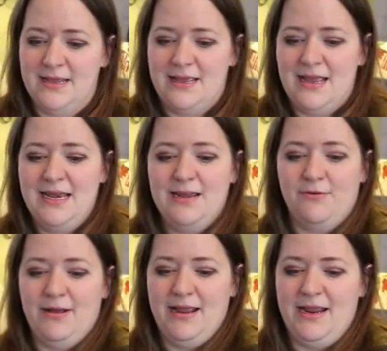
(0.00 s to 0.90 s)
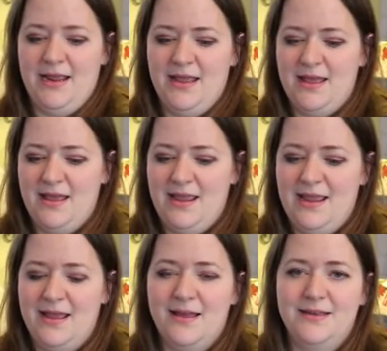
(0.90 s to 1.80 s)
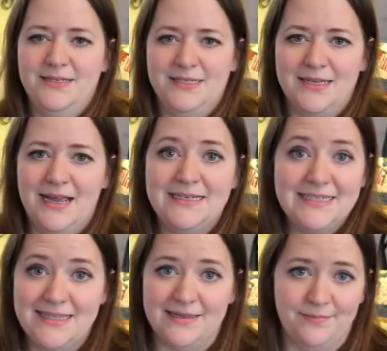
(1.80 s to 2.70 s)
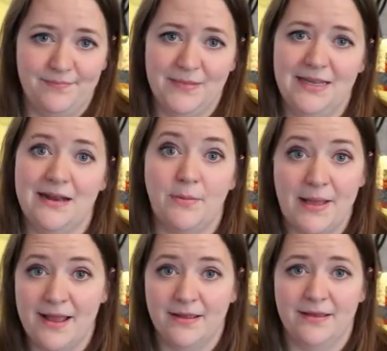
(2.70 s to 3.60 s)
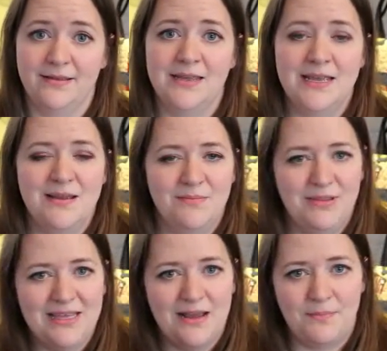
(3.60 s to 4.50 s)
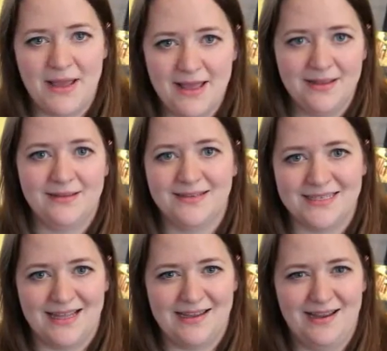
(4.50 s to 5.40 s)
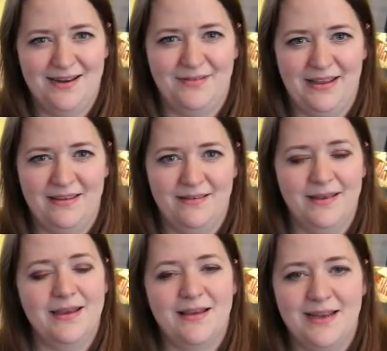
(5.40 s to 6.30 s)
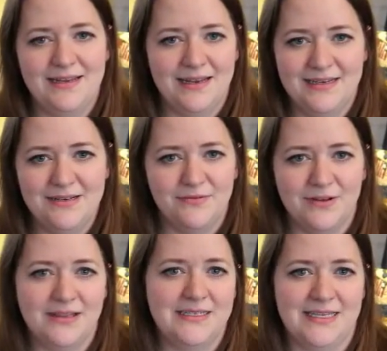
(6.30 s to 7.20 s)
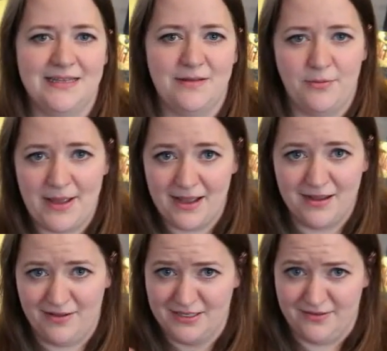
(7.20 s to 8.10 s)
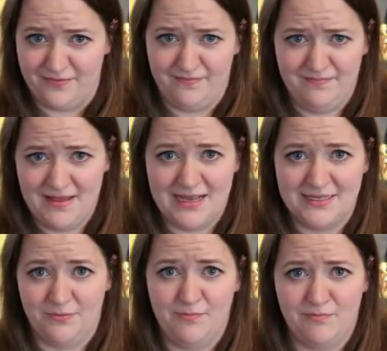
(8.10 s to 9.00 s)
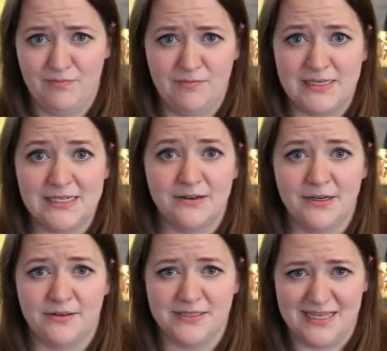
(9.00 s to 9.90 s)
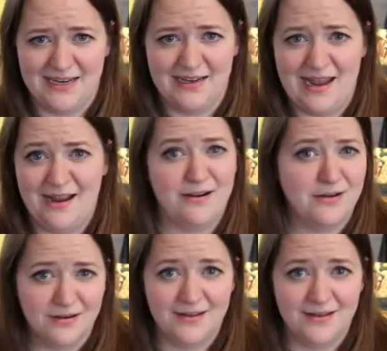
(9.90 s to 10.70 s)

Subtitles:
Anyway, and I did them in alpaca. But the alpaca is I didn't realize that alpaca as a material is like hair.